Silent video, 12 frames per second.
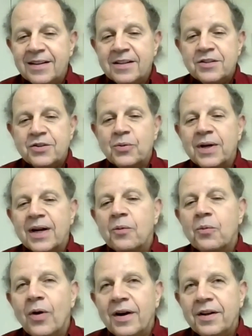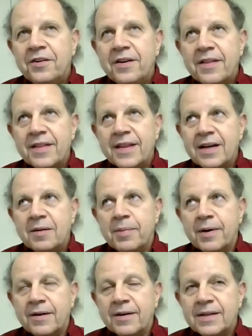So what I want you to think
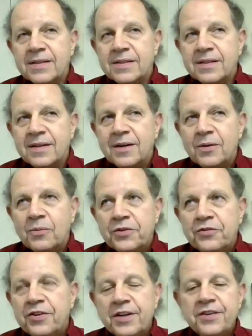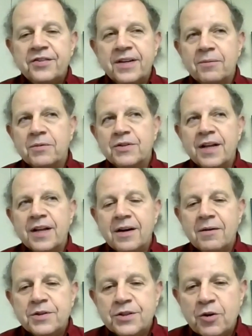about is what she said, which I thought
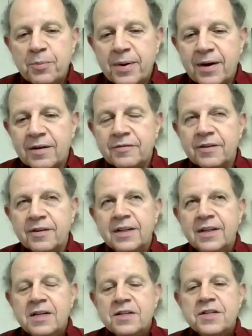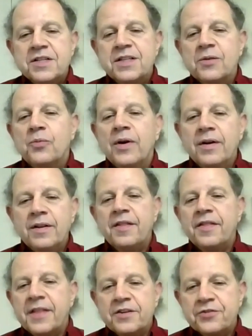was so powerful. She said one of the
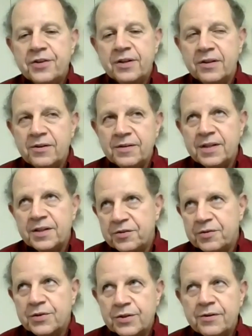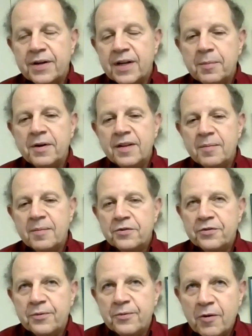things she learned as she was learning about the
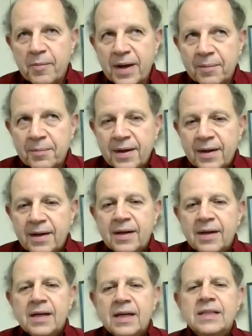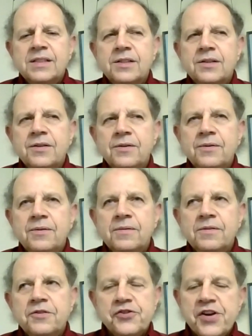Emotion Roadmap is to
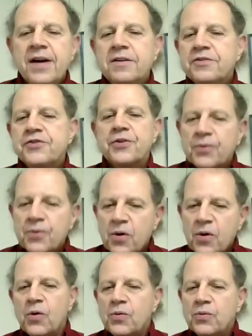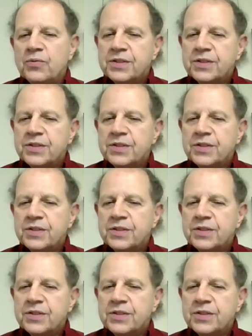challenge her own